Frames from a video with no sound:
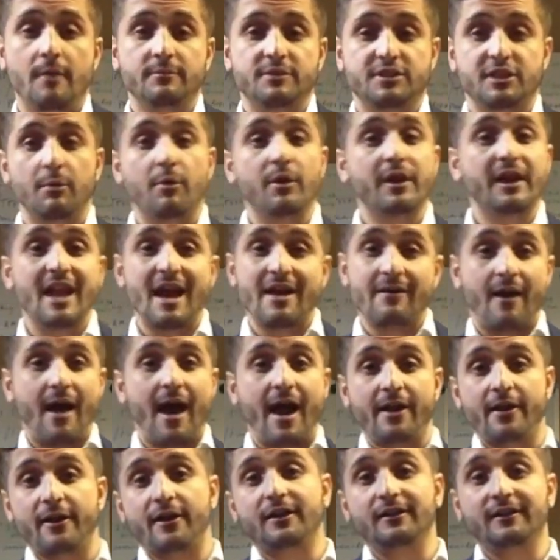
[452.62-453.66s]
Someone can have a
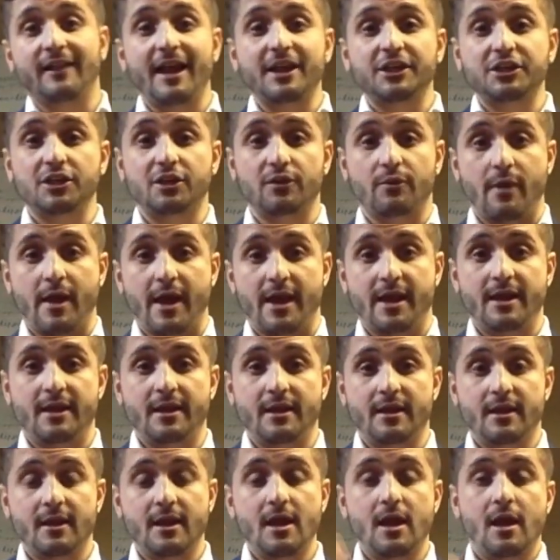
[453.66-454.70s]
higher collection rate,
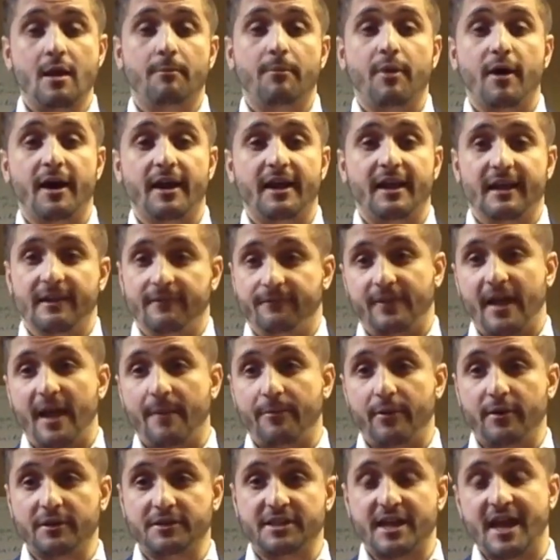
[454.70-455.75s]
but if
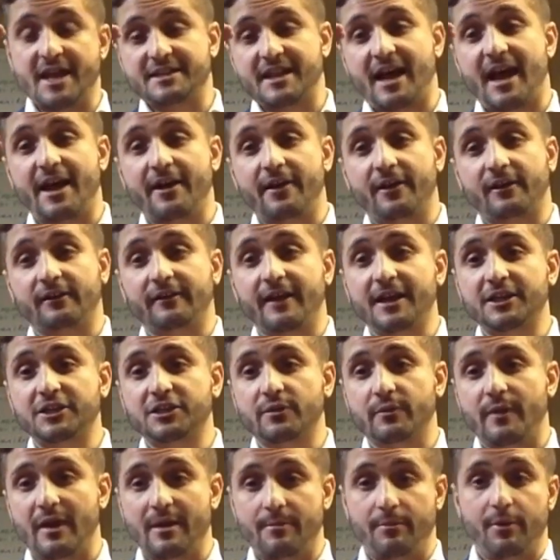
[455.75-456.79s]
that person has a higher
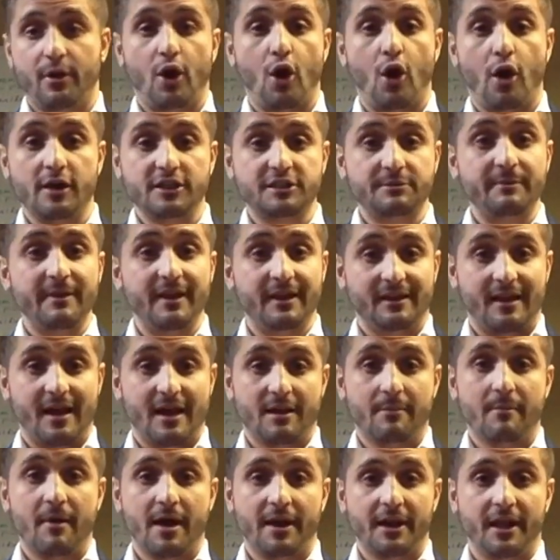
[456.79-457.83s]
collection rate but costs me a
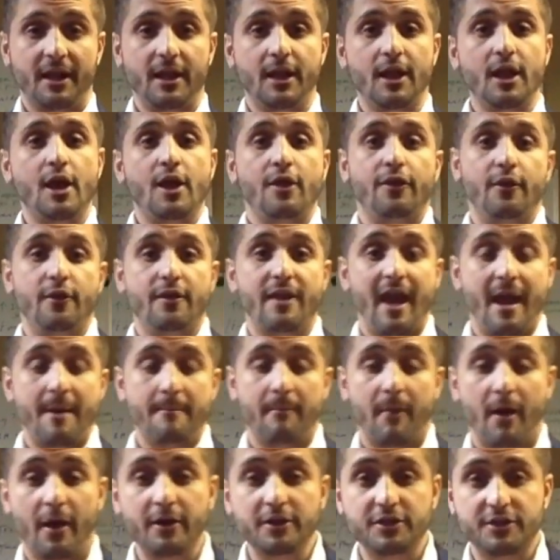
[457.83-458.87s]
lot of money, their net
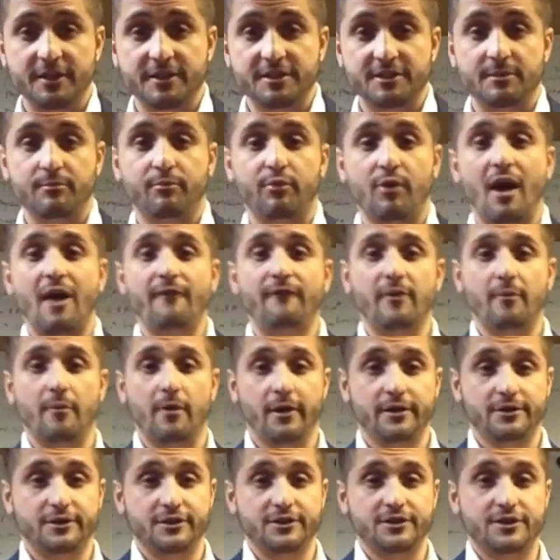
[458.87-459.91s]
margins and profit
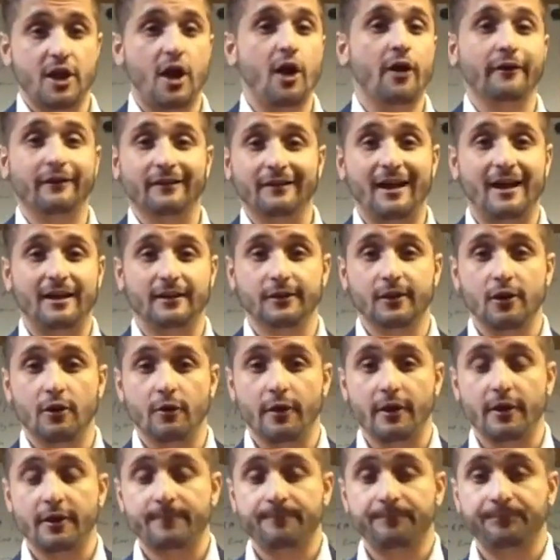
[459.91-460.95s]
margins are a lot
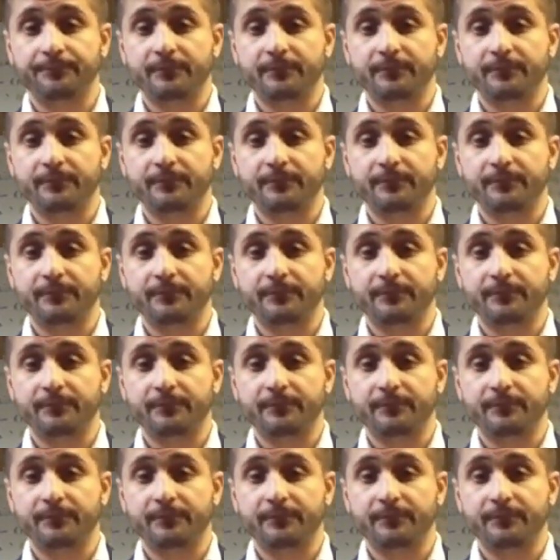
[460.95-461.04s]
lower.